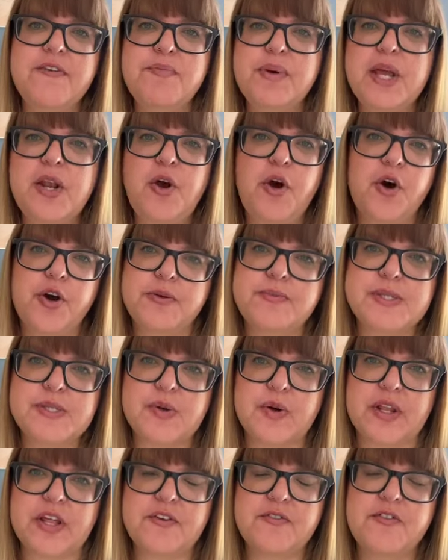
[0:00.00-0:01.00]
been
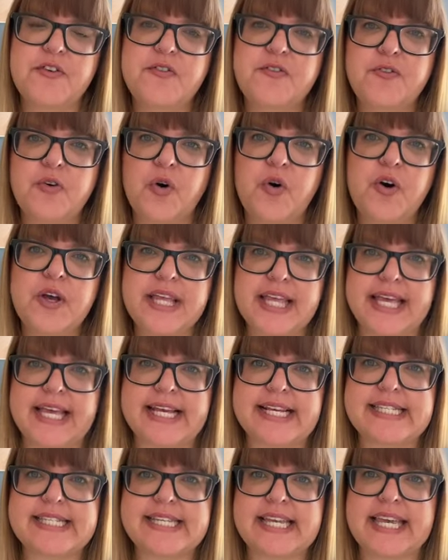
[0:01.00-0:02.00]
homeschooling for 4
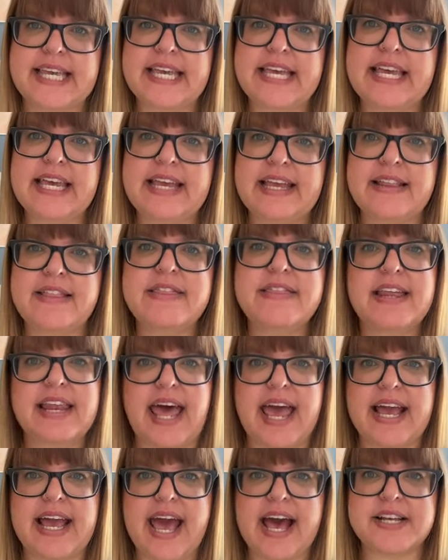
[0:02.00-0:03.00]
years here in the
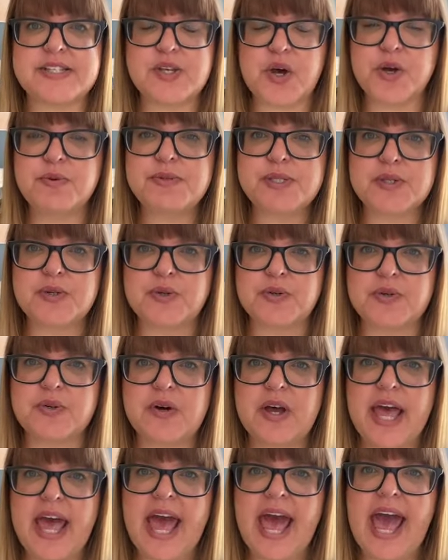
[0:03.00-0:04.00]
Lake House Homeschool.
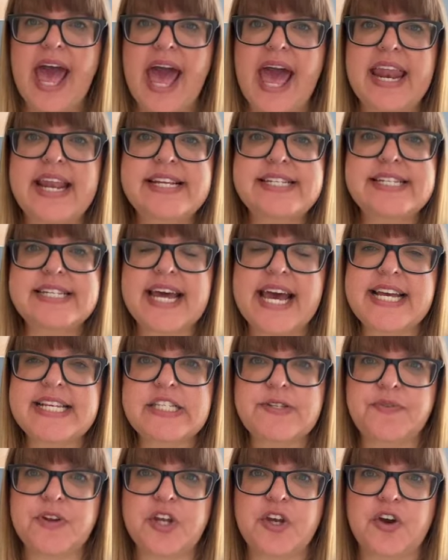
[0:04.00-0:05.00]
And in
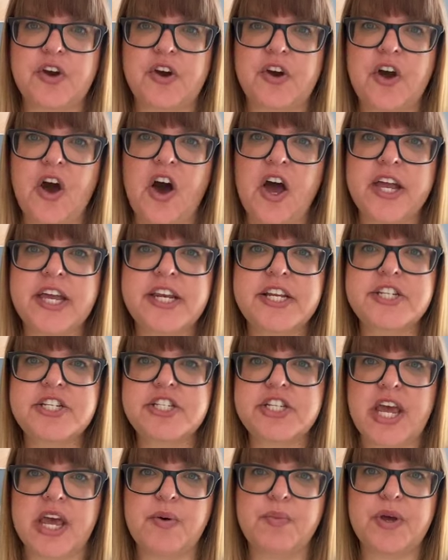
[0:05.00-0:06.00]
today's video, I'm going to
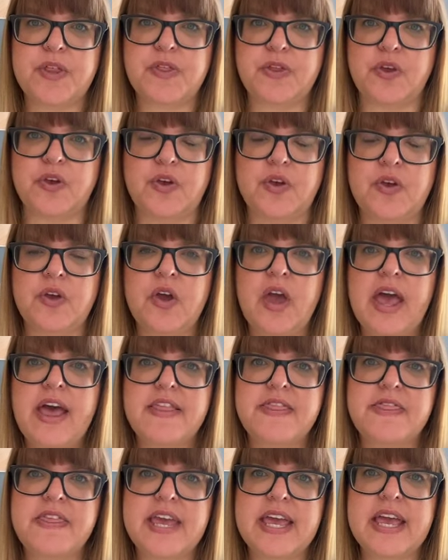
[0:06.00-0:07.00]
share with you
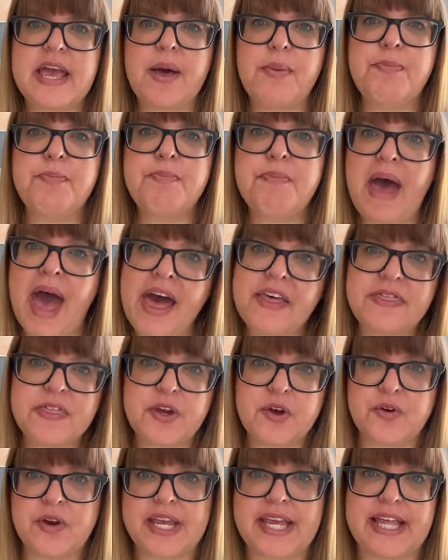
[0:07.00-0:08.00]
the math
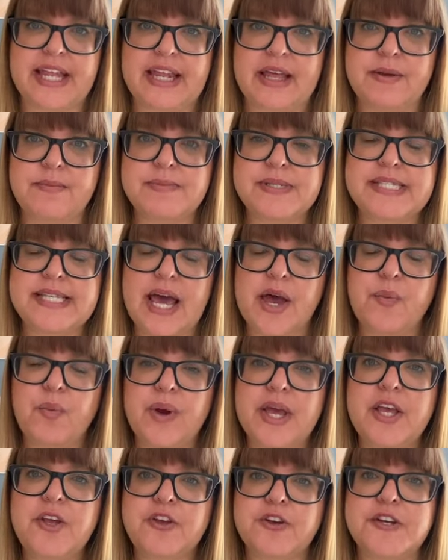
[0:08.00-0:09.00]
curriculums that
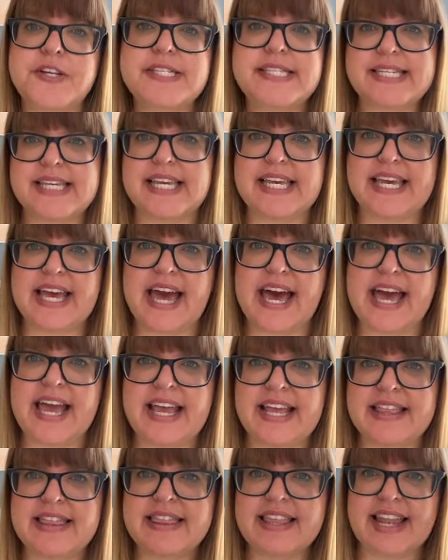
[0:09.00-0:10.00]
we use here
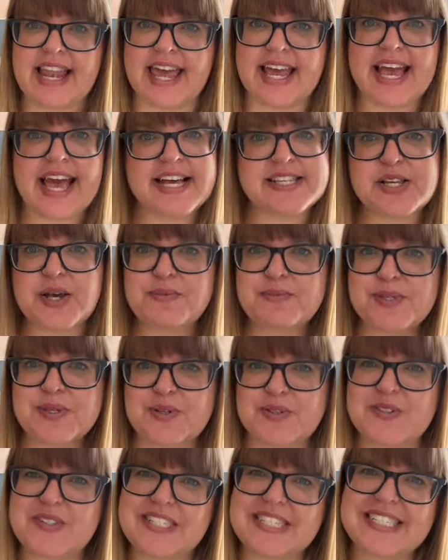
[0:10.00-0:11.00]
in the Lake House Homeschool.